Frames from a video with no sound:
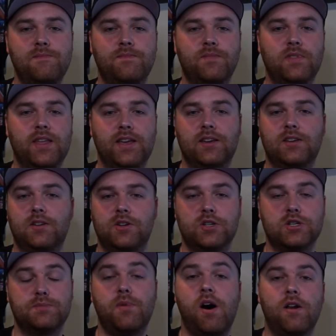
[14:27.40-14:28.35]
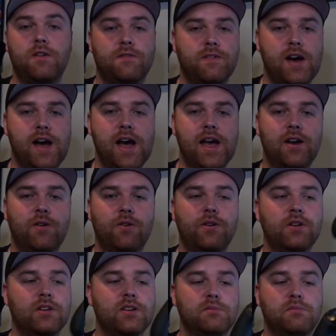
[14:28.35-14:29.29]
like your Spotify, or
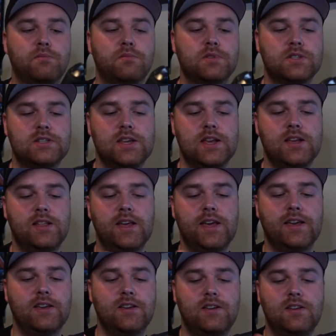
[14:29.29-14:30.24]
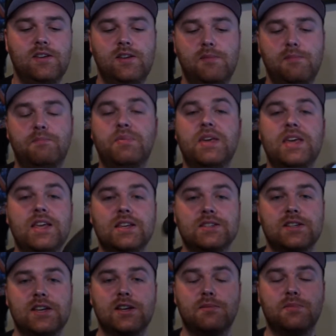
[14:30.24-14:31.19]
you can say like B is
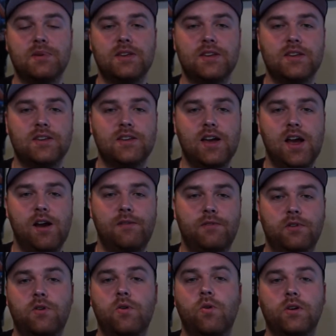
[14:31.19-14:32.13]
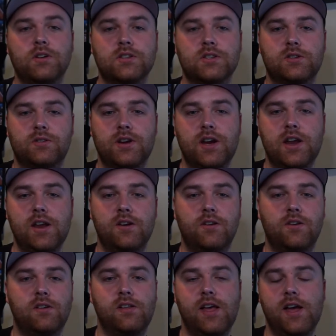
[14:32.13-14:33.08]
going to be record screen
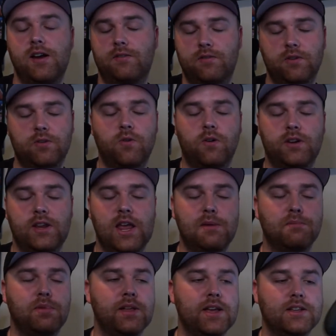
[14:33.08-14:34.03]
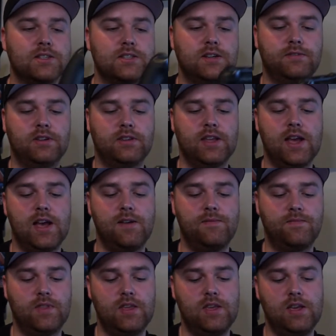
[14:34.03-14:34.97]
or record gameplay and stuff like that,
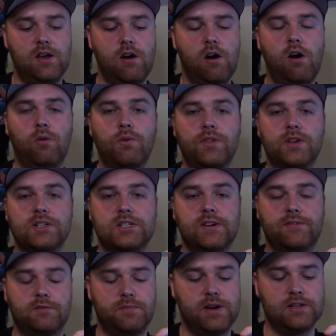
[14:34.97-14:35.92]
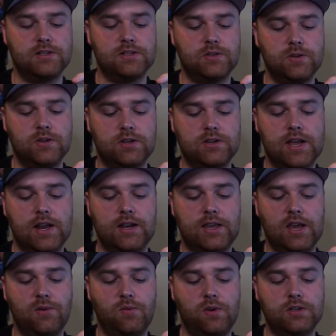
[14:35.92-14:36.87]
all with a shift button. So you can
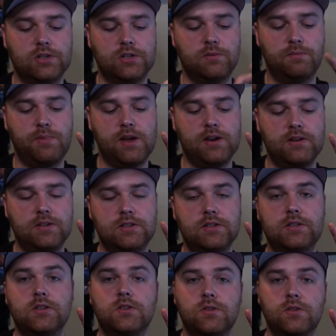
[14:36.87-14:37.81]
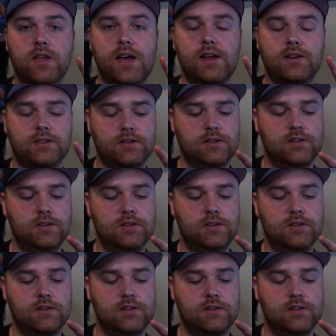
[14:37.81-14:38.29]
dedicate one button to do that.